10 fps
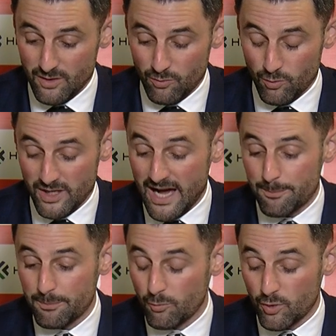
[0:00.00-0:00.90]
we're
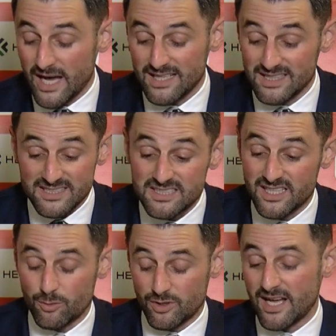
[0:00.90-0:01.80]
not, we're not
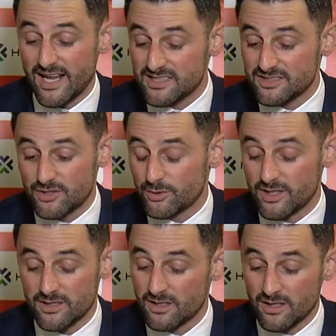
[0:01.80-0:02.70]
listening, we're not
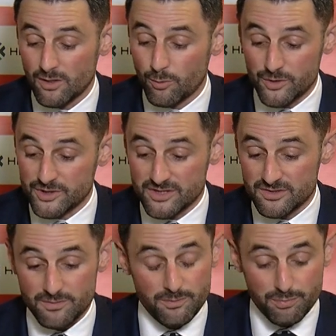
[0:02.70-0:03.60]
executing, we're
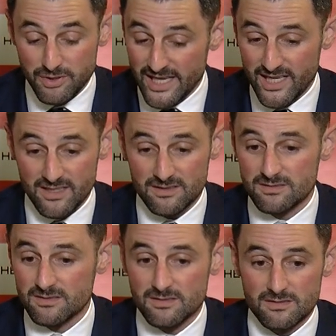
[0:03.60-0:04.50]
just playing,
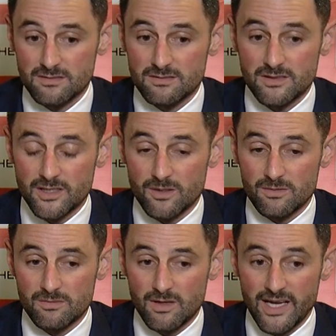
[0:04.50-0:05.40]
you know,
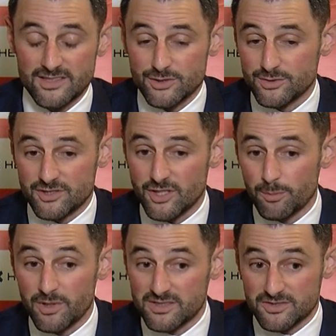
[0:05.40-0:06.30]
I hate to use the term,
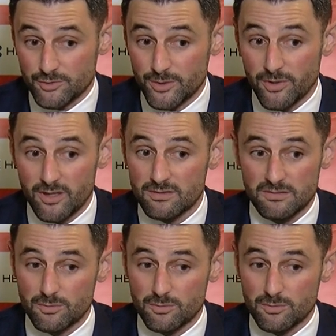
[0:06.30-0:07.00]
but it's street ball.